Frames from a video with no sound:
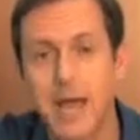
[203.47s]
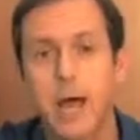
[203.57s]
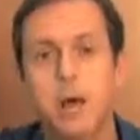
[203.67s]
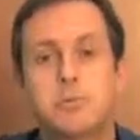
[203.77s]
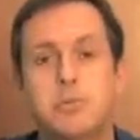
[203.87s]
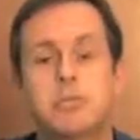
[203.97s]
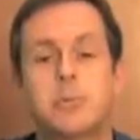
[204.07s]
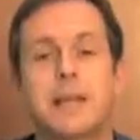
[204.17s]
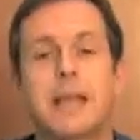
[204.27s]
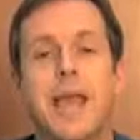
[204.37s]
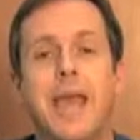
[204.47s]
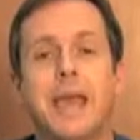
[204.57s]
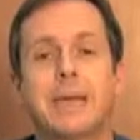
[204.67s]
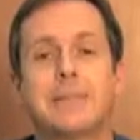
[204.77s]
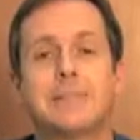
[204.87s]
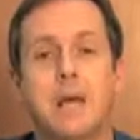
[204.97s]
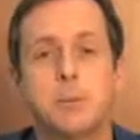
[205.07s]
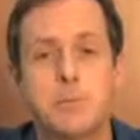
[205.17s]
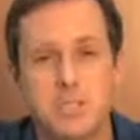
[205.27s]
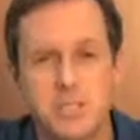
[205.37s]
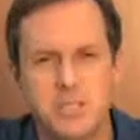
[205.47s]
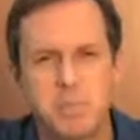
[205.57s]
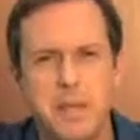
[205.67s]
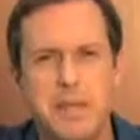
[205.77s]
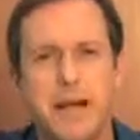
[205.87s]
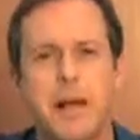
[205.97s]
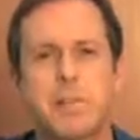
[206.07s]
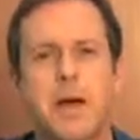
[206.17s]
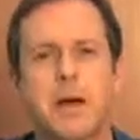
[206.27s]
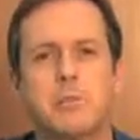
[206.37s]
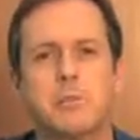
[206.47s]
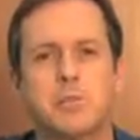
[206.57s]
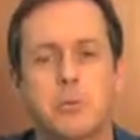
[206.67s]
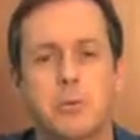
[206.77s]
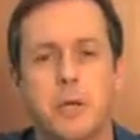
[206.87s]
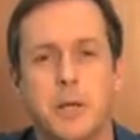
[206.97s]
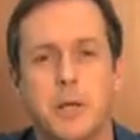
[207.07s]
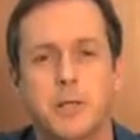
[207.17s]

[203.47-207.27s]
helps to enhance, helps to speed up, helps to